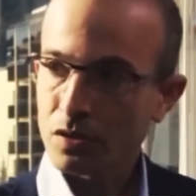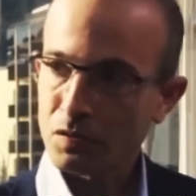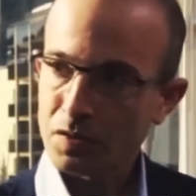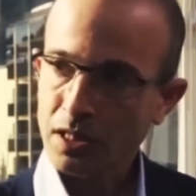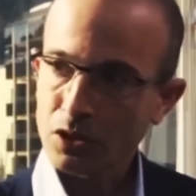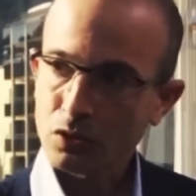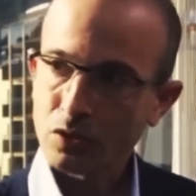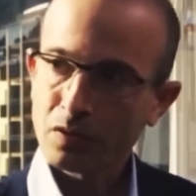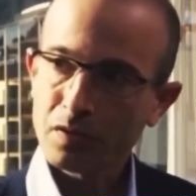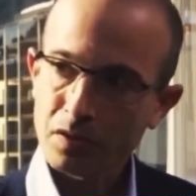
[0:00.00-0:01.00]
of such
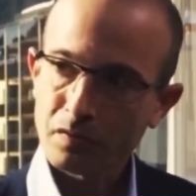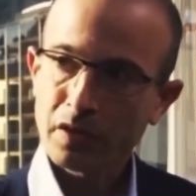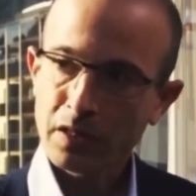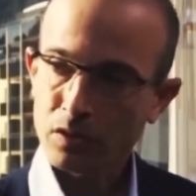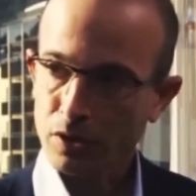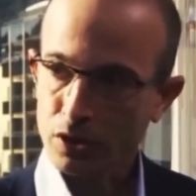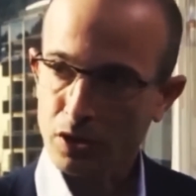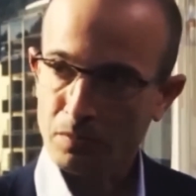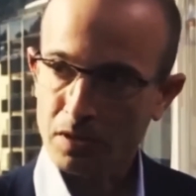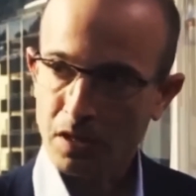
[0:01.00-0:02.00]
total surveillance
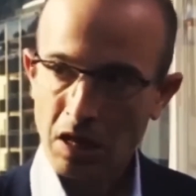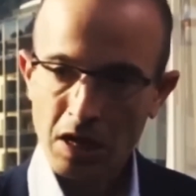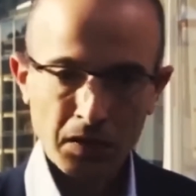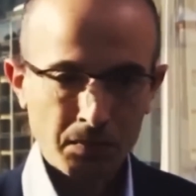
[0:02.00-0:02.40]
regimes yeah.